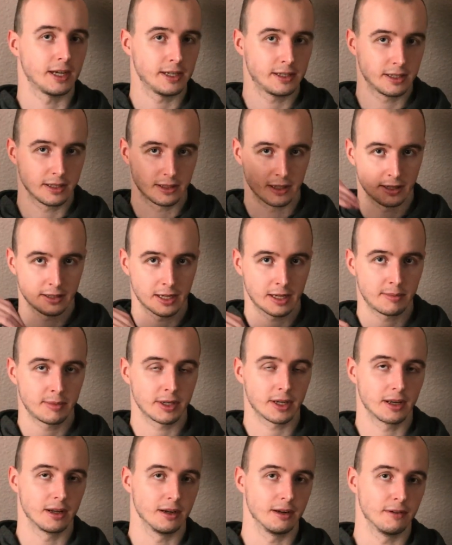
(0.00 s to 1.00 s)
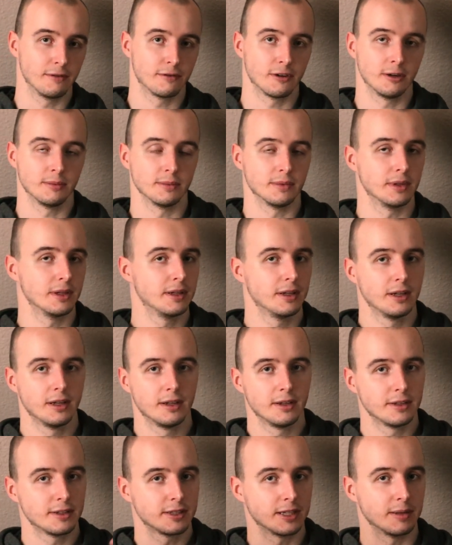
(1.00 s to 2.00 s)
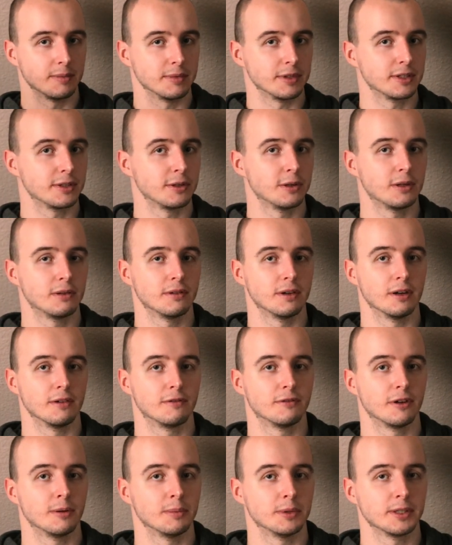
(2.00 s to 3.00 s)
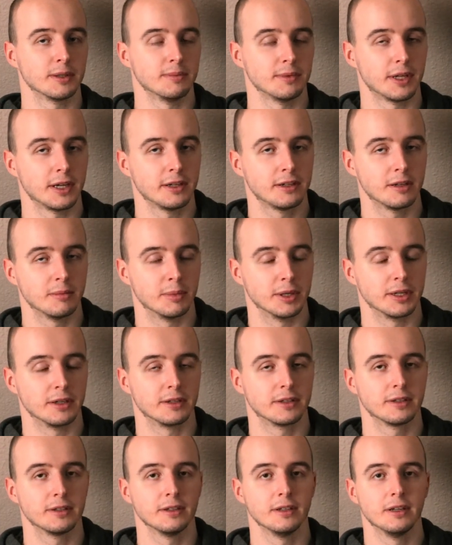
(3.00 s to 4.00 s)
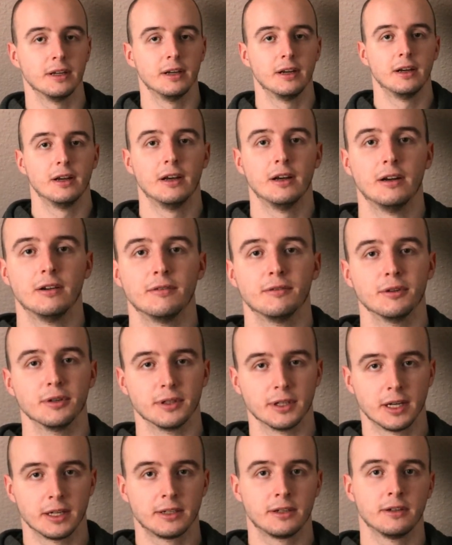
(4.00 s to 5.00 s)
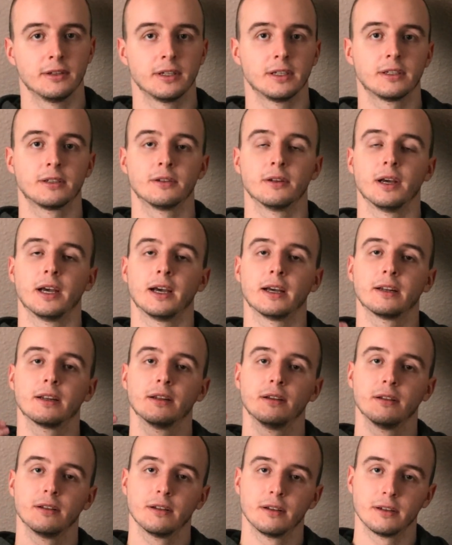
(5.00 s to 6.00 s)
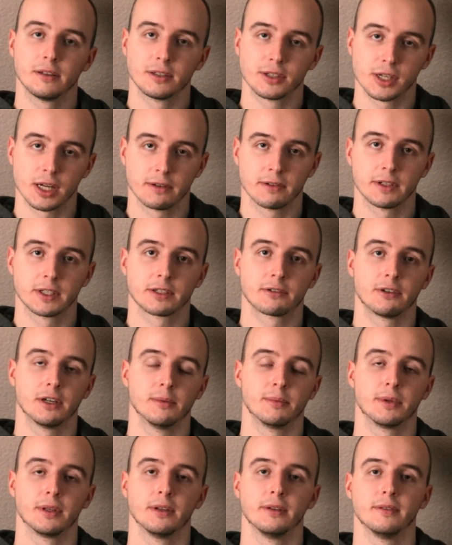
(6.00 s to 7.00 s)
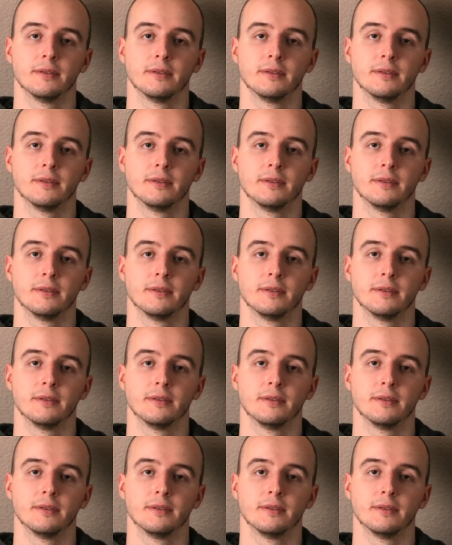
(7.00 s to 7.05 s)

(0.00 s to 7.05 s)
data dynamically from some server, from some database. For that you need to add JavaScript,